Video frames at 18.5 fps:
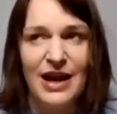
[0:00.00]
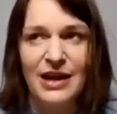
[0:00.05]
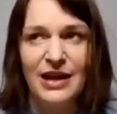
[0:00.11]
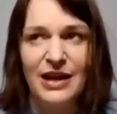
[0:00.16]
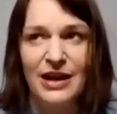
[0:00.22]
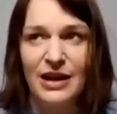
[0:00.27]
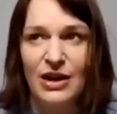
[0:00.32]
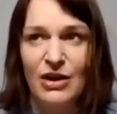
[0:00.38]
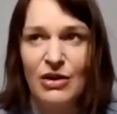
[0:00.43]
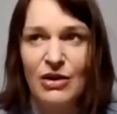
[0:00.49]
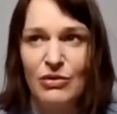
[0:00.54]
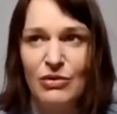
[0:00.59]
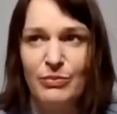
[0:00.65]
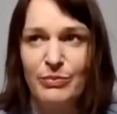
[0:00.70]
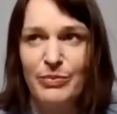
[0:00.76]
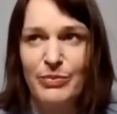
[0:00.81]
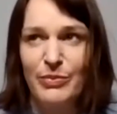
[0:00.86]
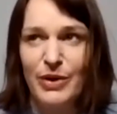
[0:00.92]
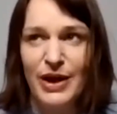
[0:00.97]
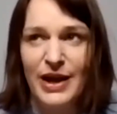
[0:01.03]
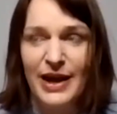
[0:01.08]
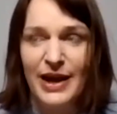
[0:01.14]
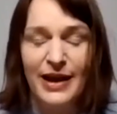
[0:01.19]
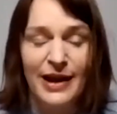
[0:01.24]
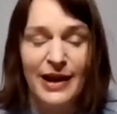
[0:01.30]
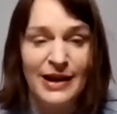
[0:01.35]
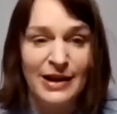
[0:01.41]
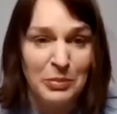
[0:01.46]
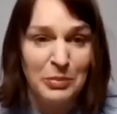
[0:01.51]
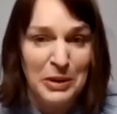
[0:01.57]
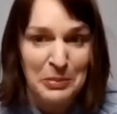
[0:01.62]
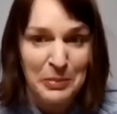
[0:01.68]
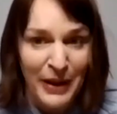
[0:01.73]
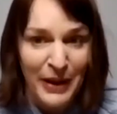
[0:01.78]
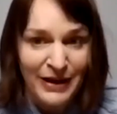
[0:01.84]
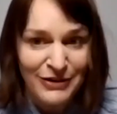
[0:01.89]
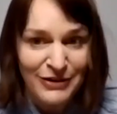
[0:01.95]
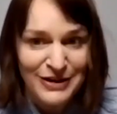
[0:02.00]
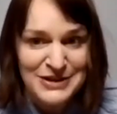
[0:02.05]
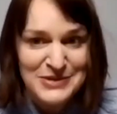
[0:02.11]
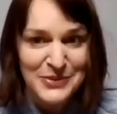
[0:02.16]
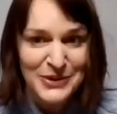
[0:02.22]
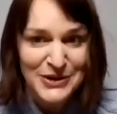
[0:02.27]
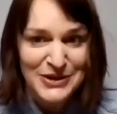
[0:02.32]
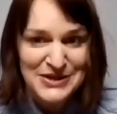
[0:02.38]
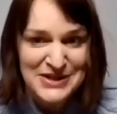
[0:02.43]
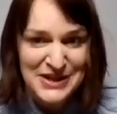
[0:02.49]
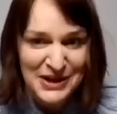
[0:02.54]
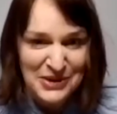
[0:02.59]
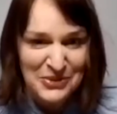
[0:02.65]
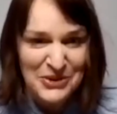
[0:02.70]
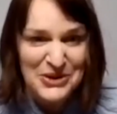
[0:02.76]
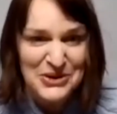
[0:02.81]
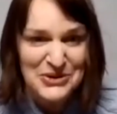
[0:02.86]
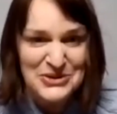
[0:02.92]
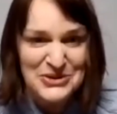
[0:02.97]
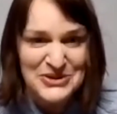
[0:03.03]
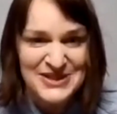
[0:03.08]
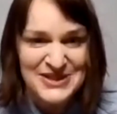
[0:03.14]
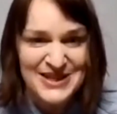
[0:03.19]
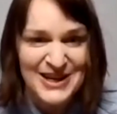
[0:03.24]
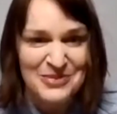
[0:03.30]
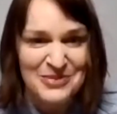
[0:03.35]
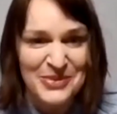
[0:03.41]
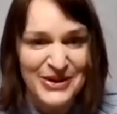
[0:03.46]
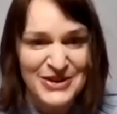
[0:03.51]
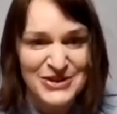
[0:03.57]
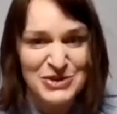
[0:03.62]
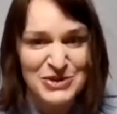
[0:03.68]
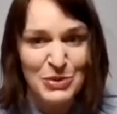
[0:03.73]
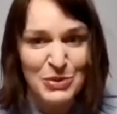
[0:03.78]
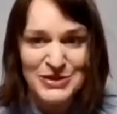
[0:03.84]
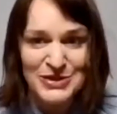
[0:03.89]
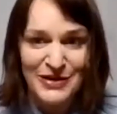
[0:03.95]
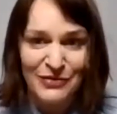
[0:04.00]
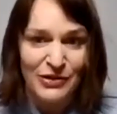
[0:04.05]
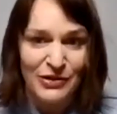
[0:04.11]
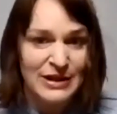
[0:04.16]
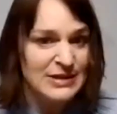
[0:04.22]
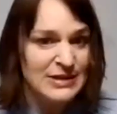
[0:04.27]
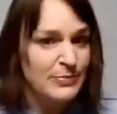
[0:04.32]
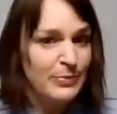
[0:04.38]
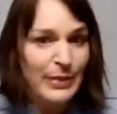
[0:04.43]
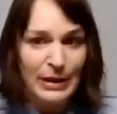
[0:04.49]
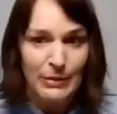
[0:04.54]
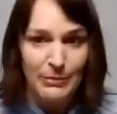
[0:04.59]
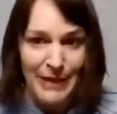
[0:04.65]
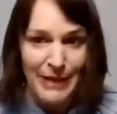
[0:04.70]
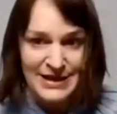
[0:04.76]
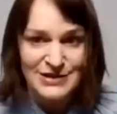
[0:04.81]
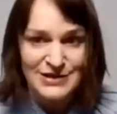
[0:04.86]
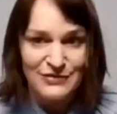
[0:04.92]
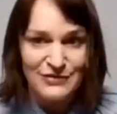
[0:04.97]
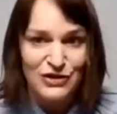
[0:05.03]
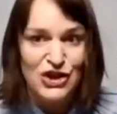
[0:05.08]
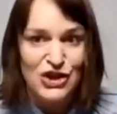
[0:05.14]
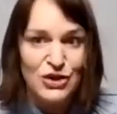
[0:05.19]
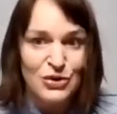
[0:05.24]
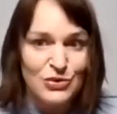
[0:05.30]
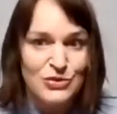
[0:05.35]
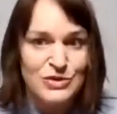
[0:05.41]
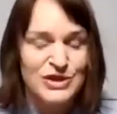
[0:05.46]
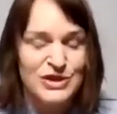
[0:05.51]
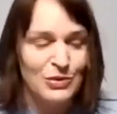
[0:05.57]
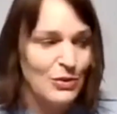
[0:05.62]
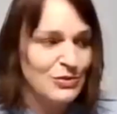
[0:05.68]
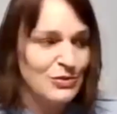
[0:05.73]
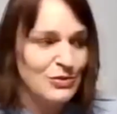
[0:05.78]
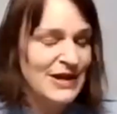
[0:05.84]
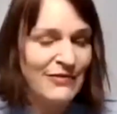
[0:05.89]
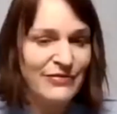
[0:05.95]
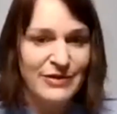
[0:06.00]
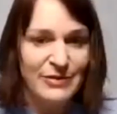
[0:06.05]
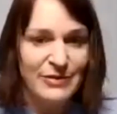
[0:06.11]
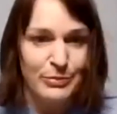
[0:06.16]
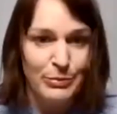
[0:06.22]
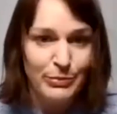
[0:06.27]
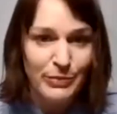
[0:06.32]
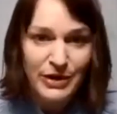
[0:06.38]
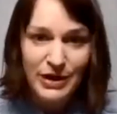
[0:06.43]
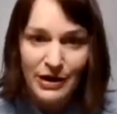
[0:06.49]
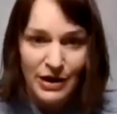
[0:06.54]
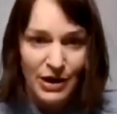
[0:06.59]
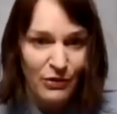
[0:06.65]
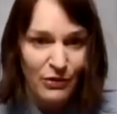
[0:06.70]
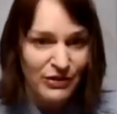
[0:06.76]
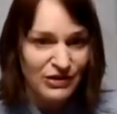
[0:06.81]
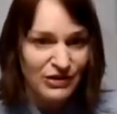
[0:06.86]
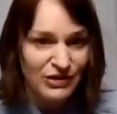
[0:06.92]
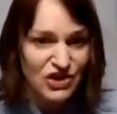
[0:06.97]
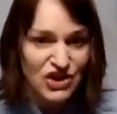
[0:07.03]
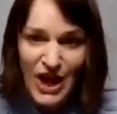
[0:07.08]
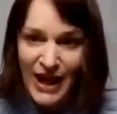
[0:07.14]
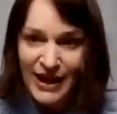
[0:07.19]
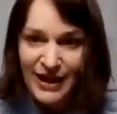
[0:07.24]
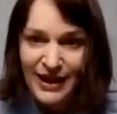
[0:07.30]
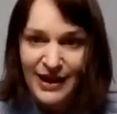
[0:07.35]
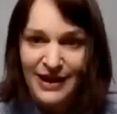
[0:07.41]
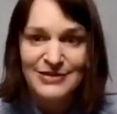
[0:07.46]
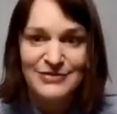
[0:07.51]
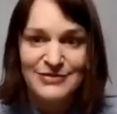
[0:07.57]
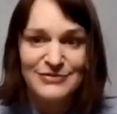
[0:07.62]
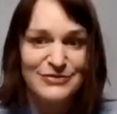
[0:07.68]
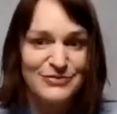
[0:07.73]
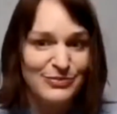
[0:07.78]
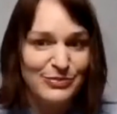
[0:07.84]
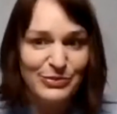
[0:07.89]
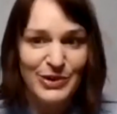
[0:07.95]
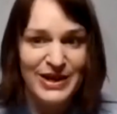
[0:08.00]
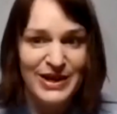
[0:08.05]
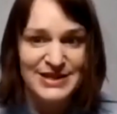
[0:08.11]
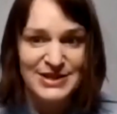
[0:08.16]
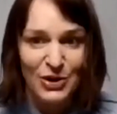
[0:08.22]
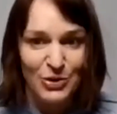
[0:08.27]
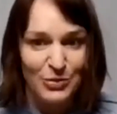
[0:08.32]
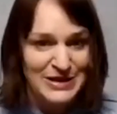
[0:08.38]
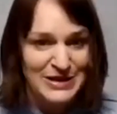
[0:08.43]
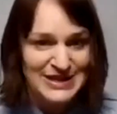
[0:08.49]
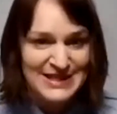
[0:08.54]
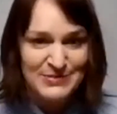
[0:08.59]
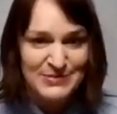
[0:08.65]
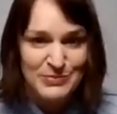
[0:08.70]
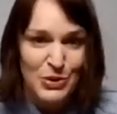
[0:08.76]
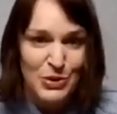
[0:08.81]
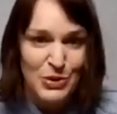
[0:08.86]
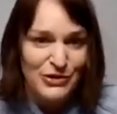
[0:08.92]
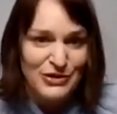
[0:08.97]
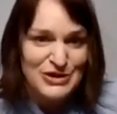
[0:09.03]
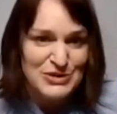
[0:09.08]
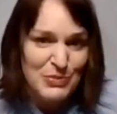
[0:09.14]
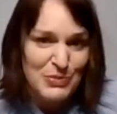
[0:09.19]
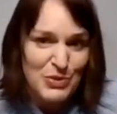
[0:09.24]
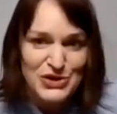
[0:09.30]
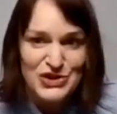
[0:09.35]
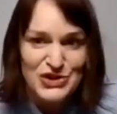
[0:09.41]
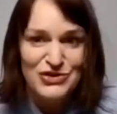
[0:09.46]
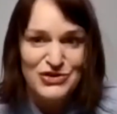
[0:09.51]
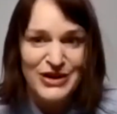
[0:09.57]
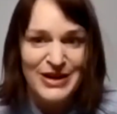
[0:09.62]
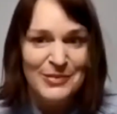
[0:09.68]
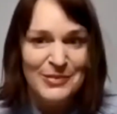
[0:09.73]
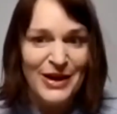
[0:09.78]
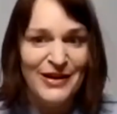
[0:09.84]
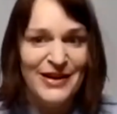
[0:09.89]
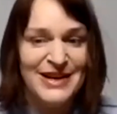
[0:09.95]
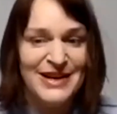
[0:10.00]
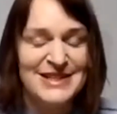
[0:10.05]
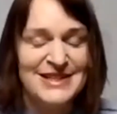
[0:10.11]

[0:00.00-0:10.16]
you know, it'll be a better experience like what you just said, because you won't have all these big massive queues. You won't have the, you know, the check-in is going to be smoother, more streamlined.